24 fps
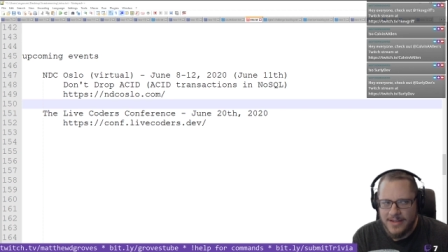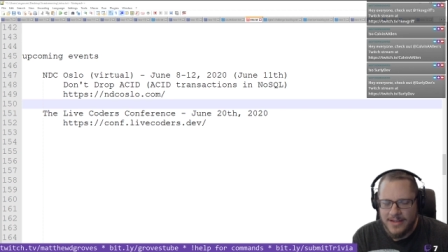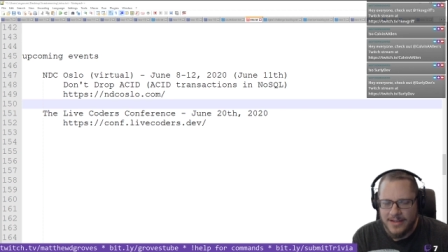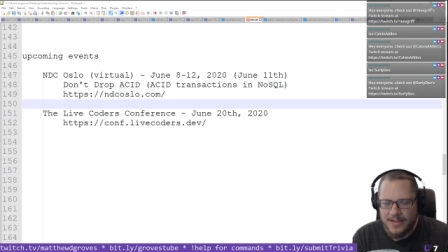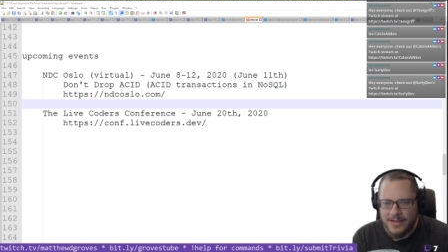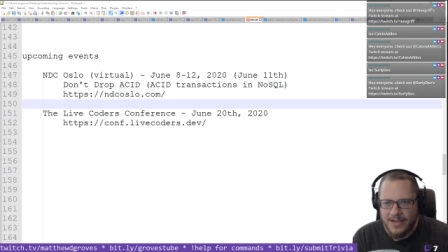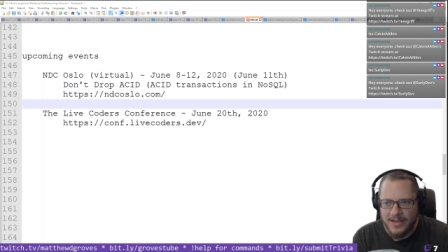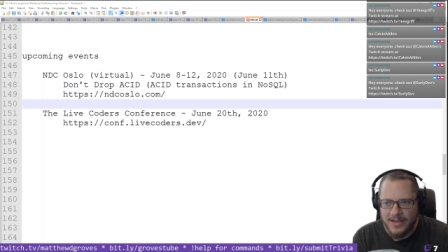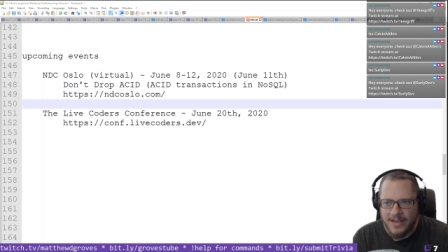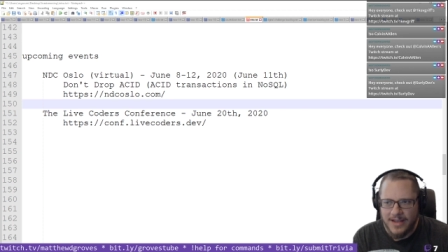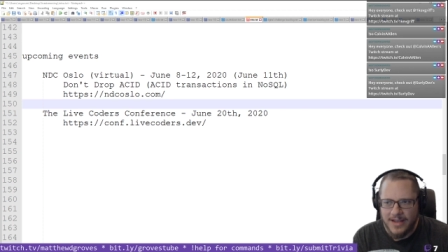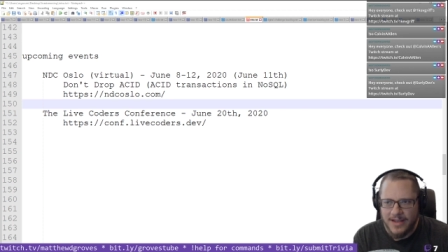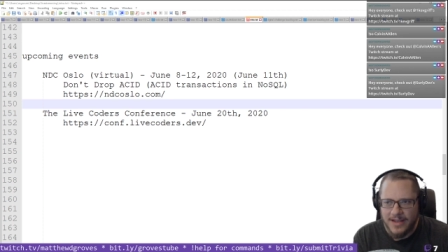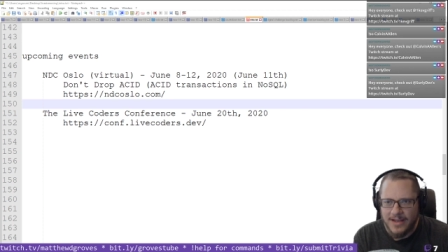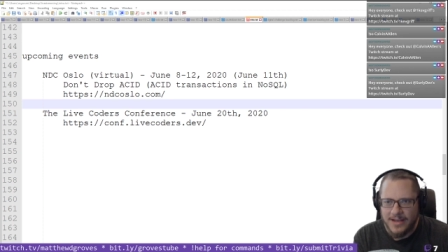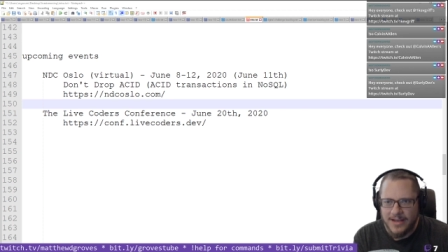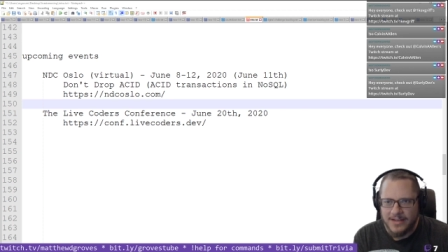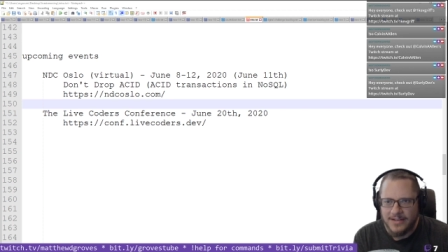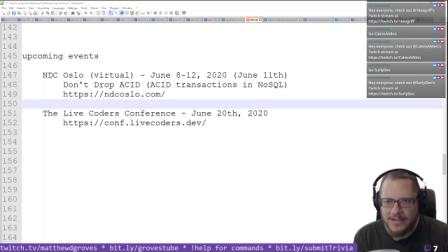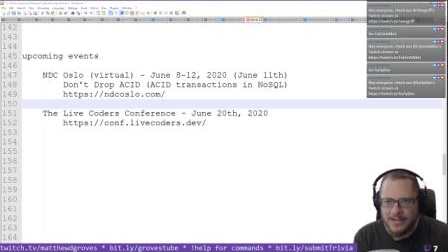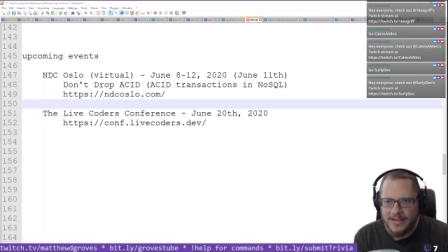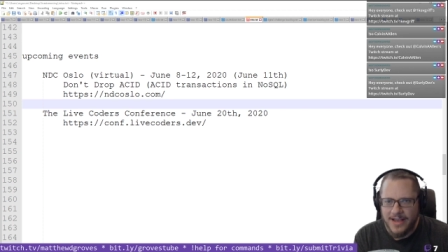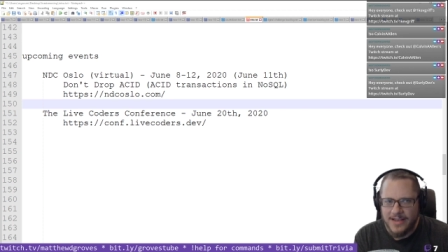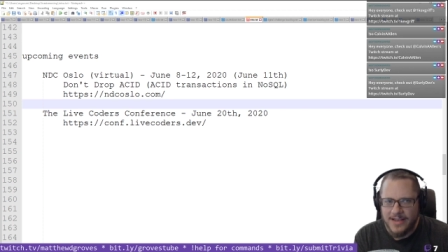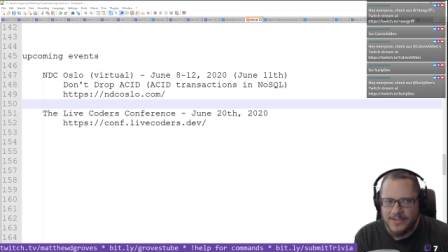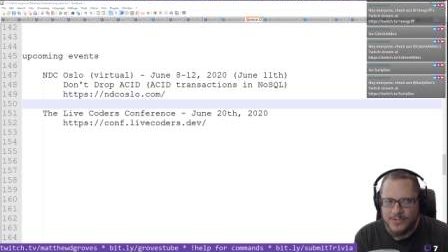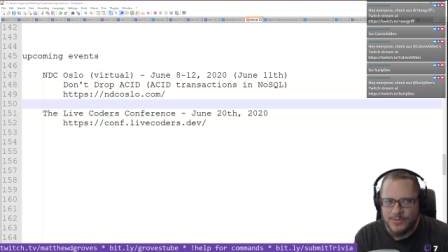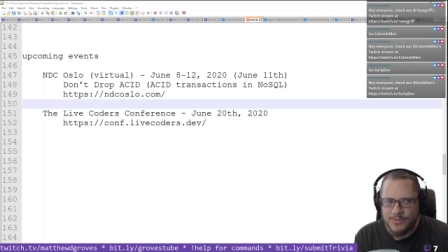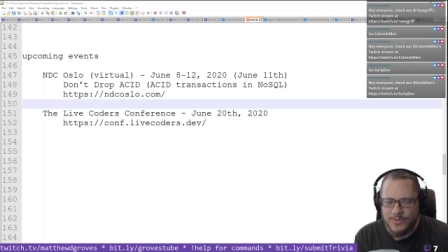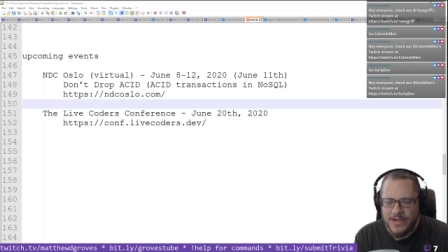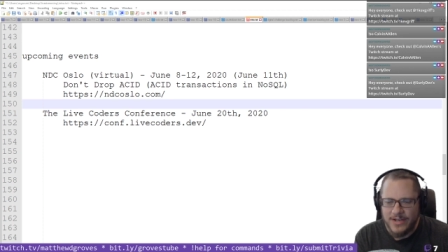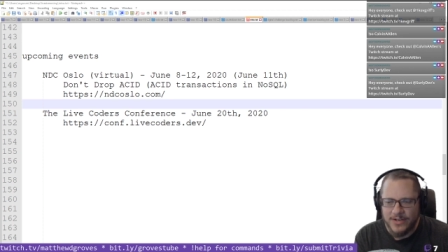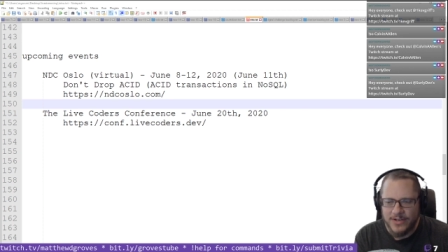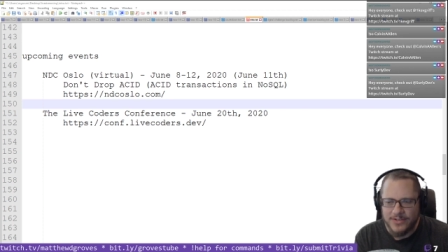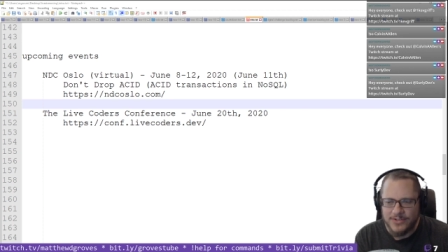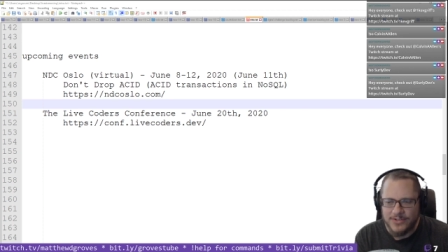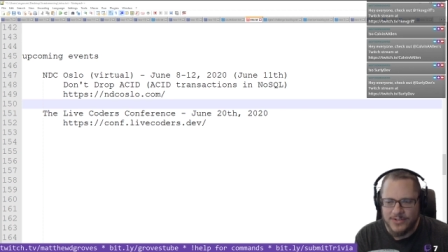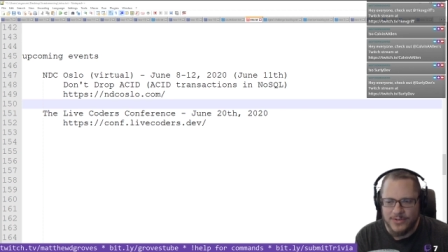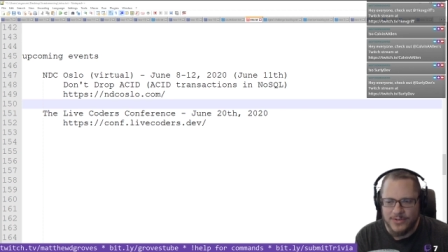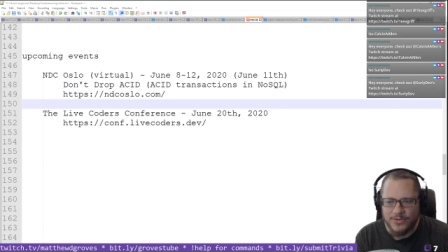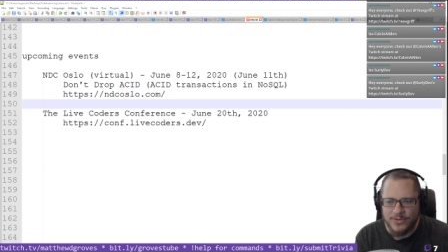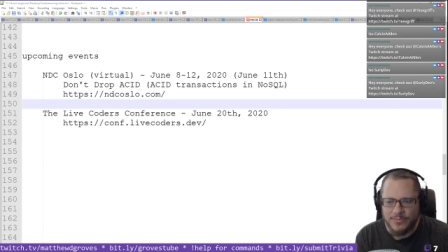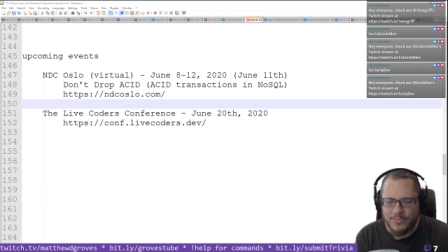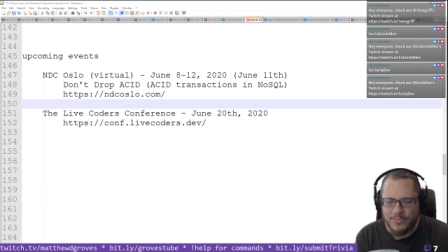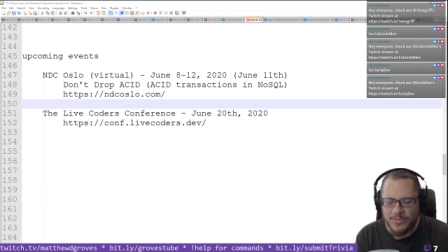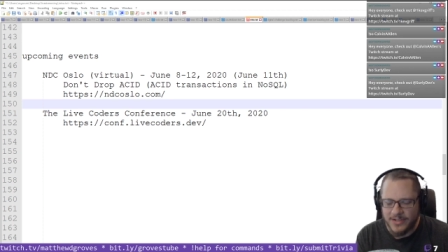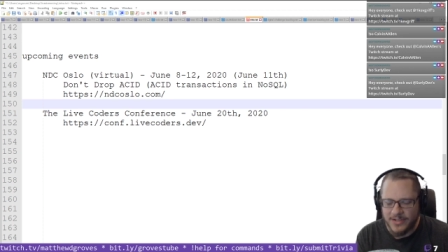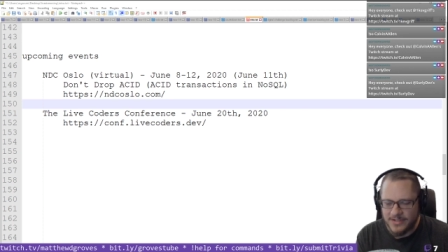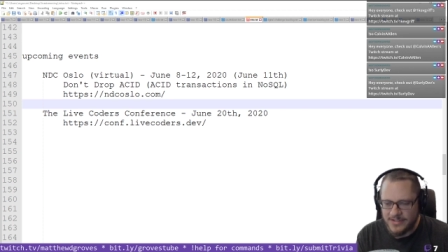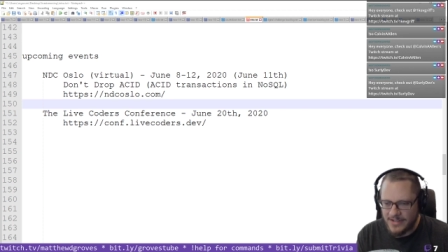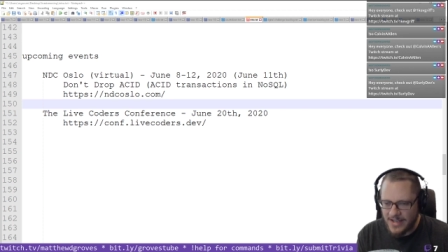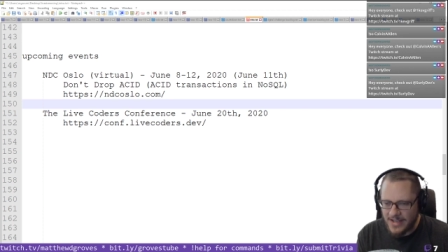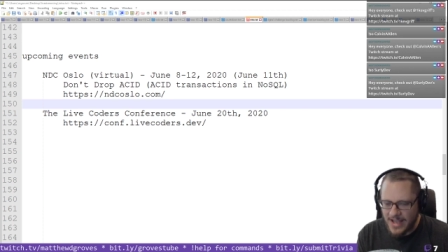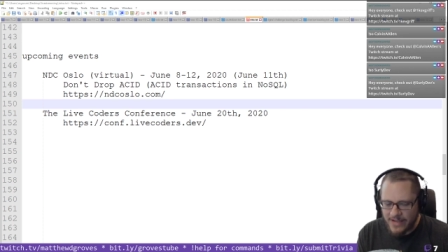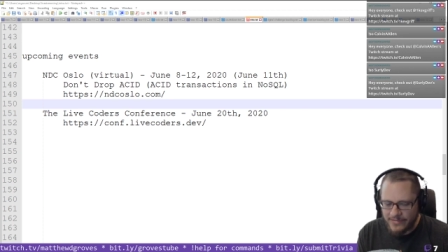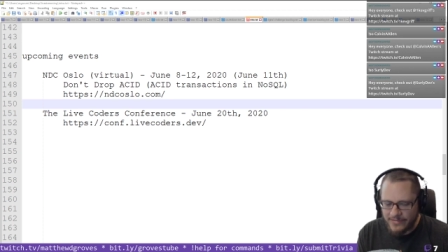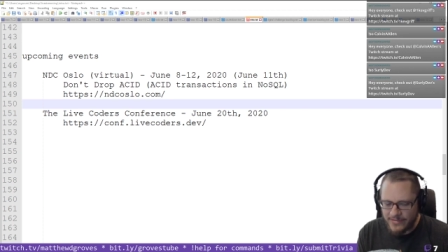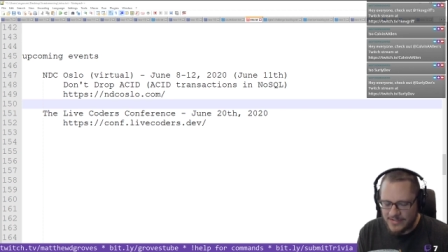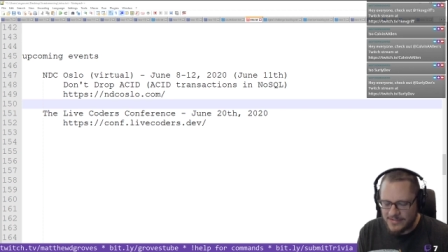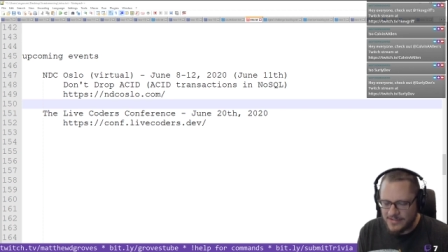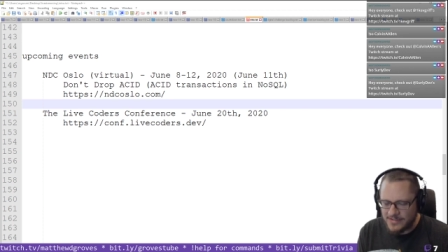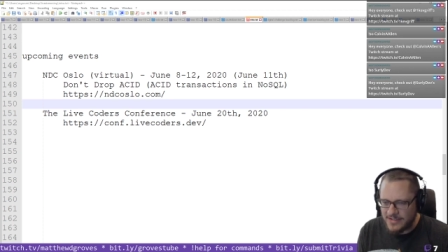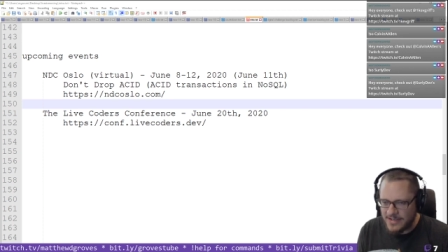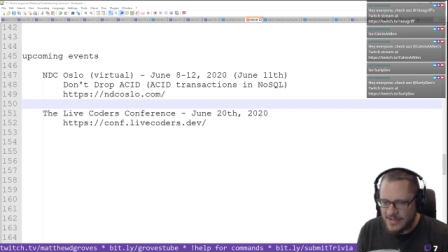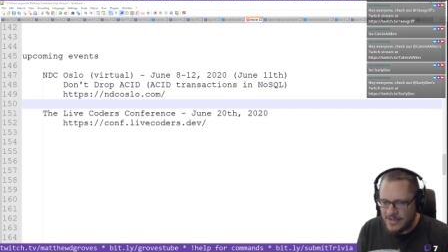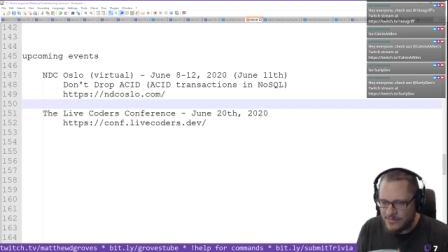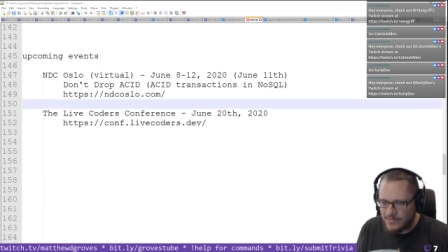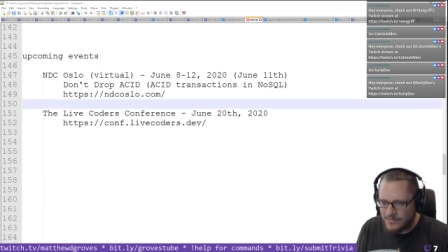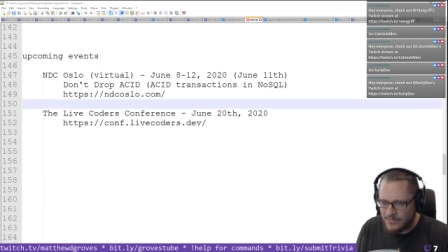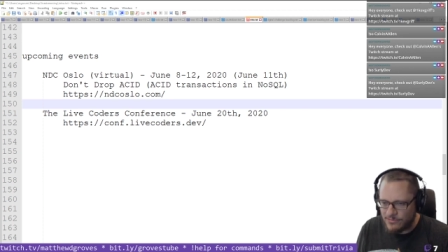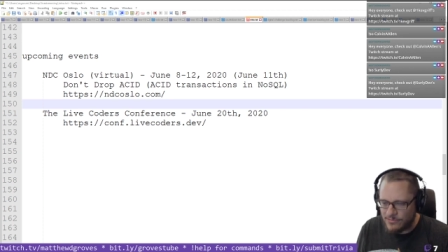in the last week or two, but I haven't seen